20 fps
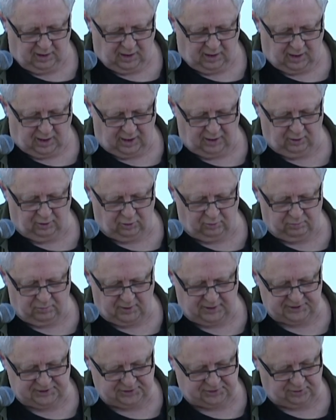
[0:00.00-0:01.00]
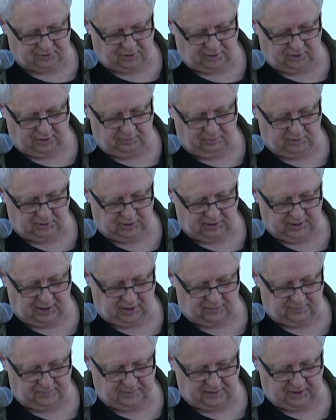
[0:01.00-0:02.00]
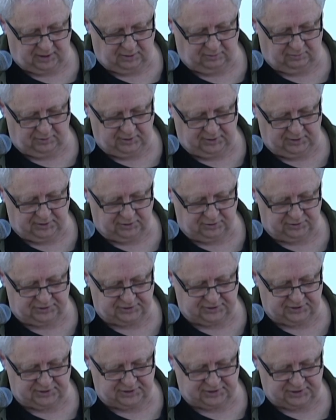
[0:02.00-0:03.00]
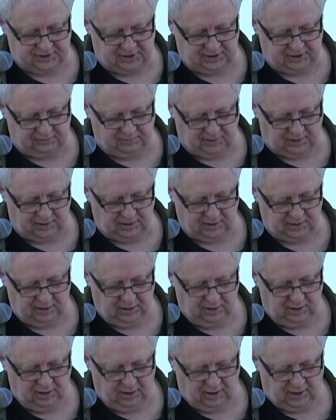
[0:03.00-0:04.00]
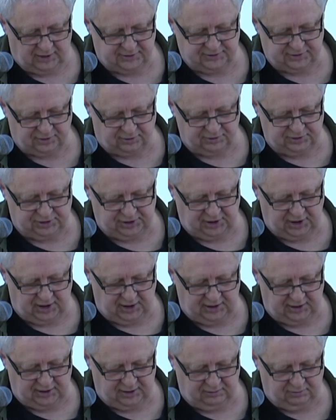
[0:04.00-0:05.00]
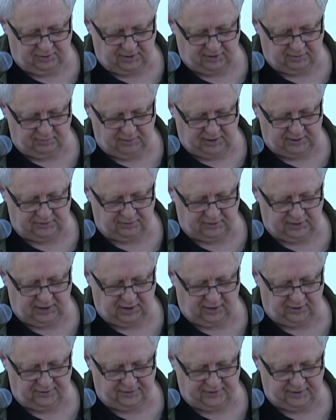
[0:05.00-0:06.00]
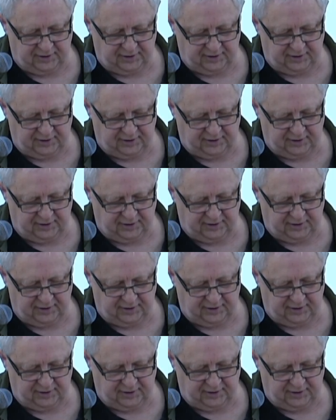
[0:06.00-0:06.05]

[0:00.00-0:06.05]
I hope my story will help reduce the stigma associated with mental health